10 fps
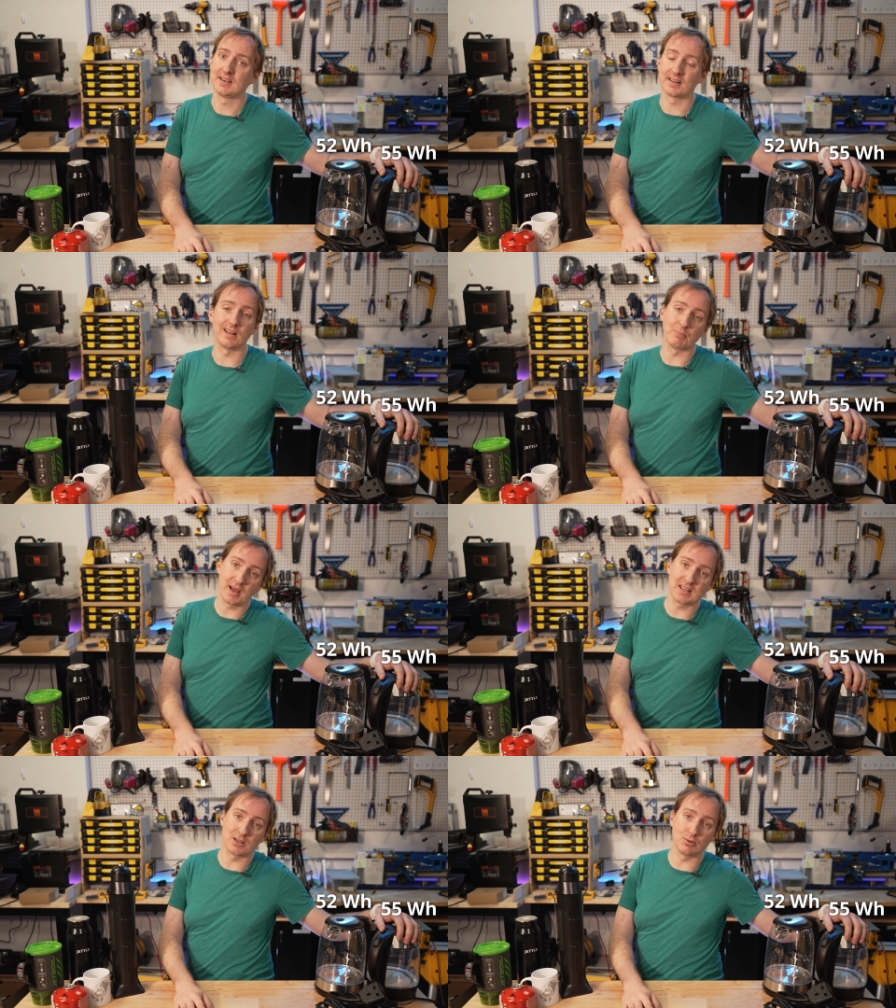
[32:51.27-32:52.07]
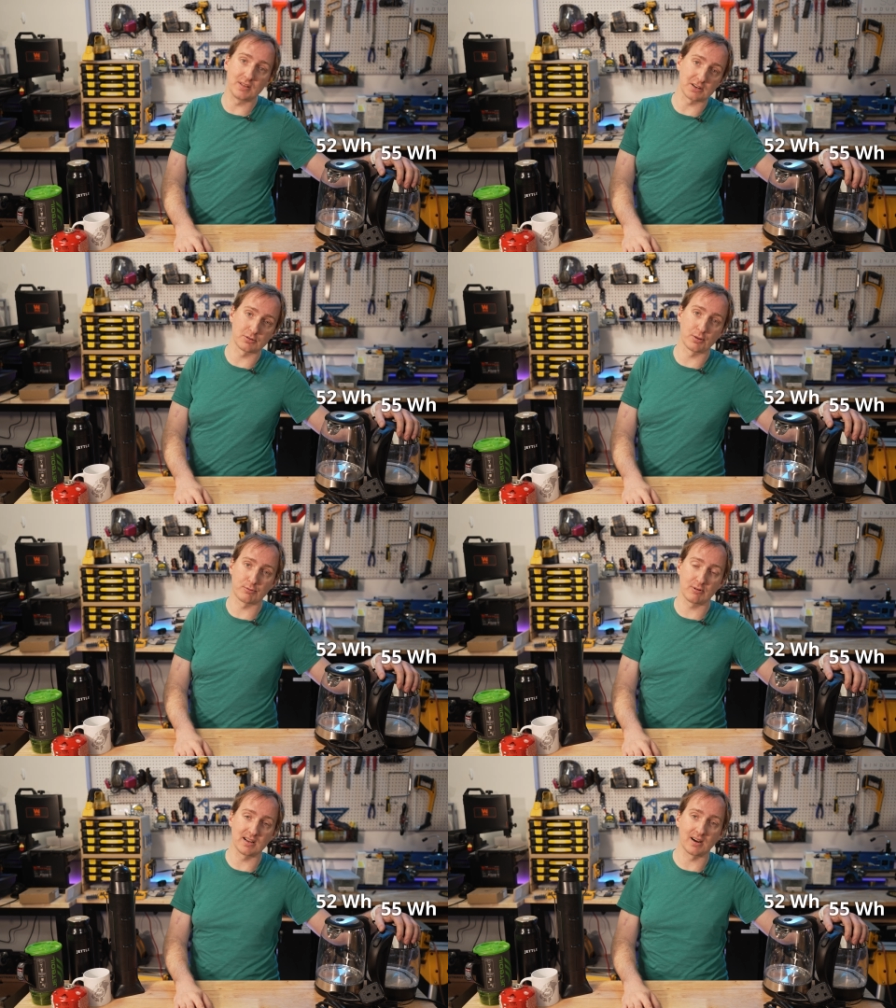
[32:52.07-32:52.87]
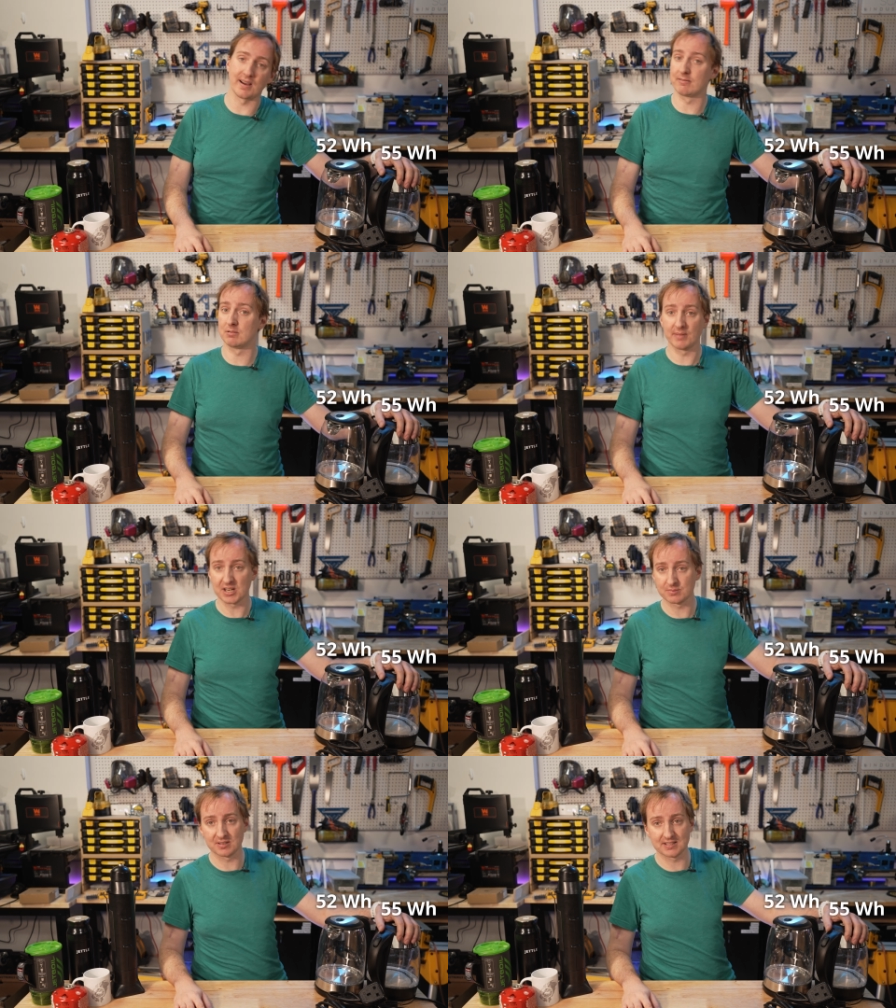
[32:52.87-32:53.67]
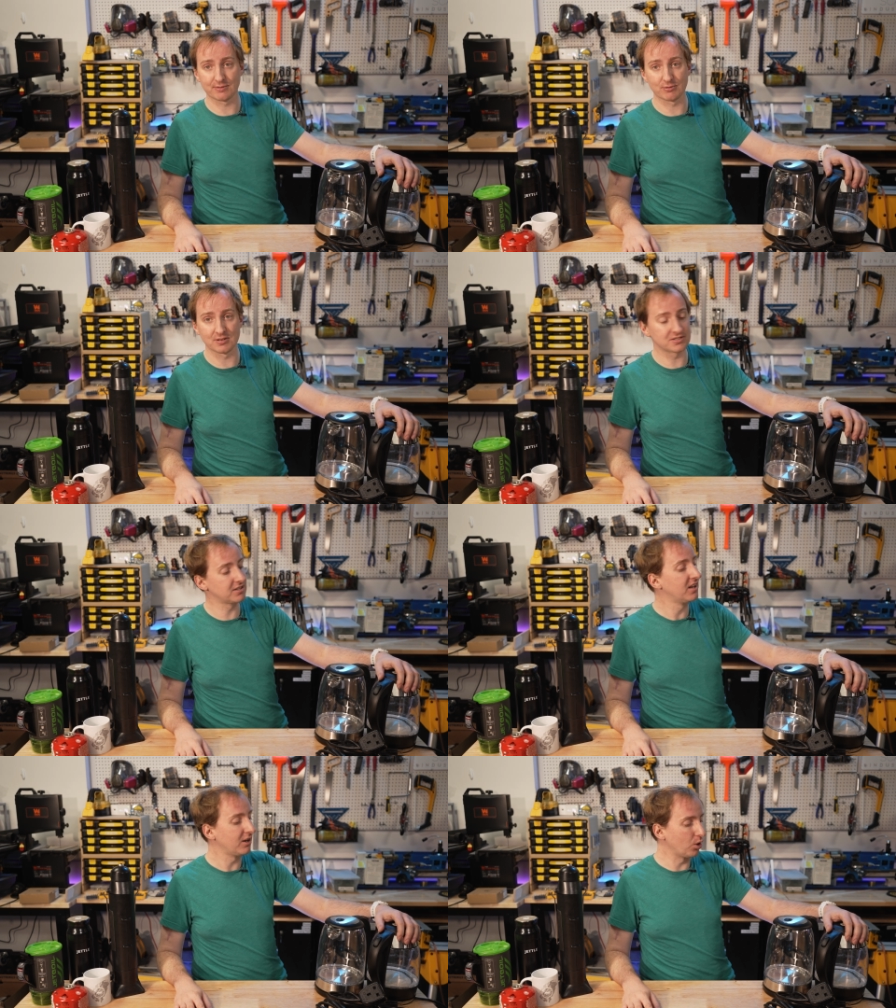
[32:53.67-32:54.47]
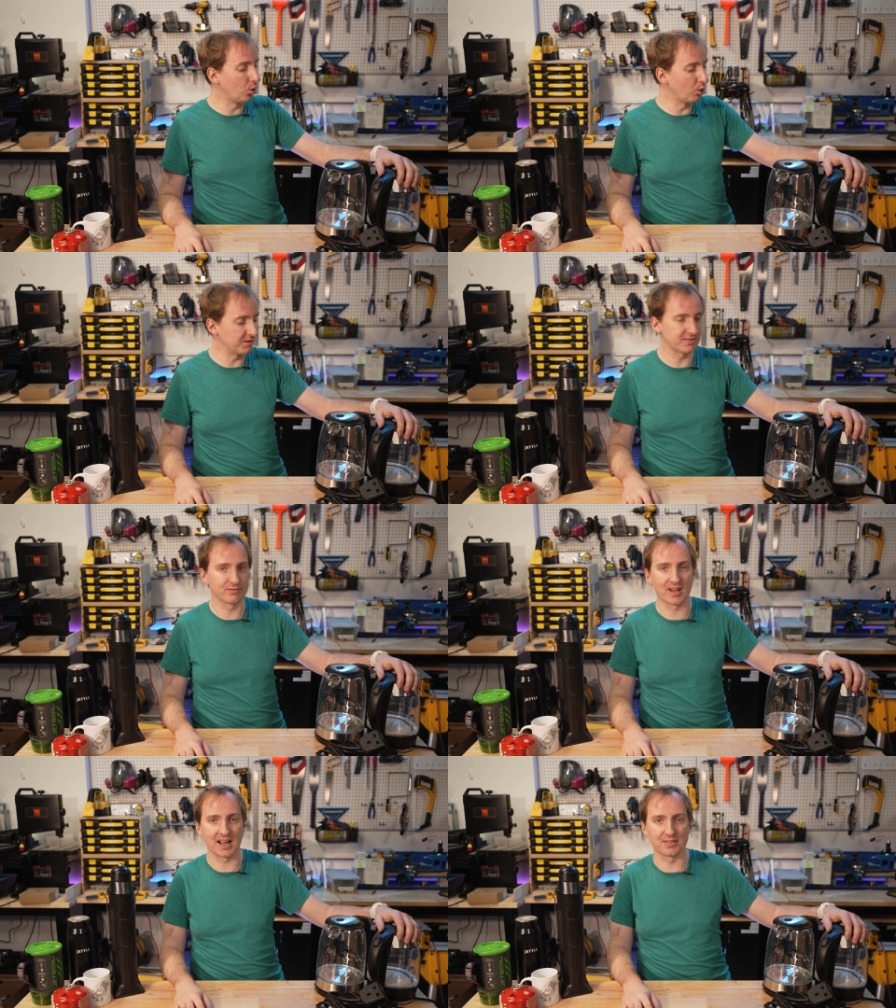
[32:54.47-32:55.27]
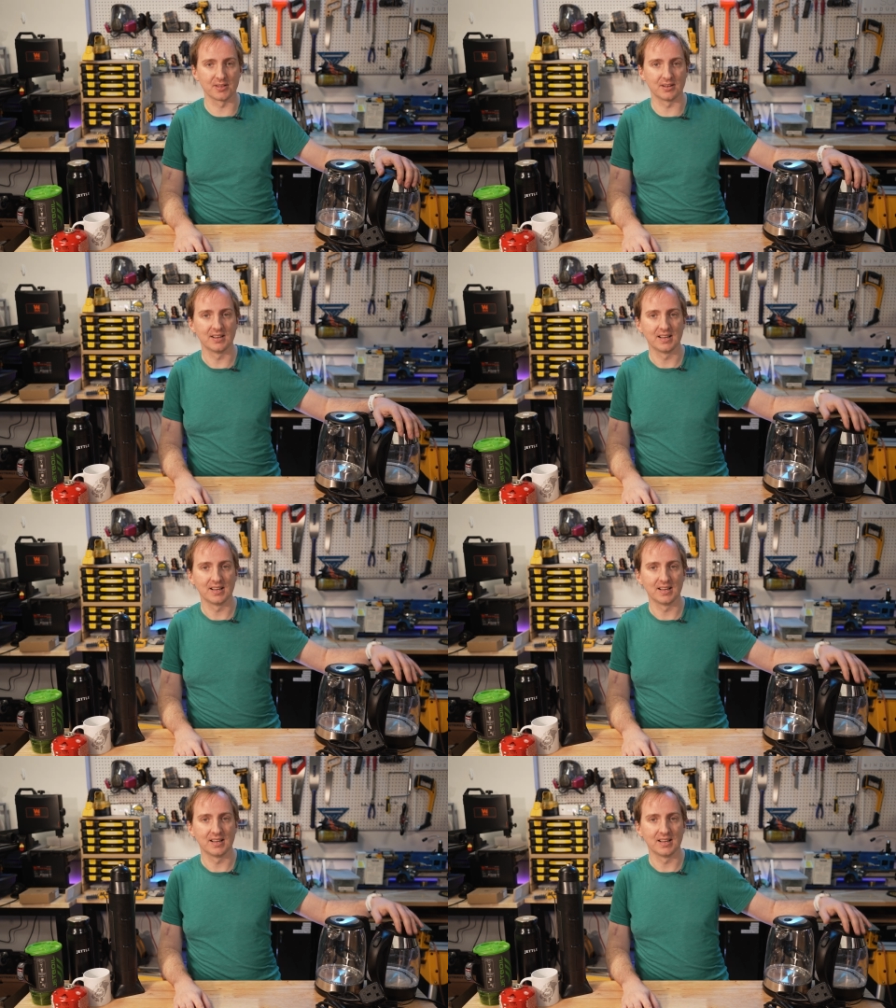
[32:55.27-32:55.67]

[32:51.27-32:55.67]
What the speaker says: And I'll bet you the extra 3 are either a measurement difference, or it's the fact that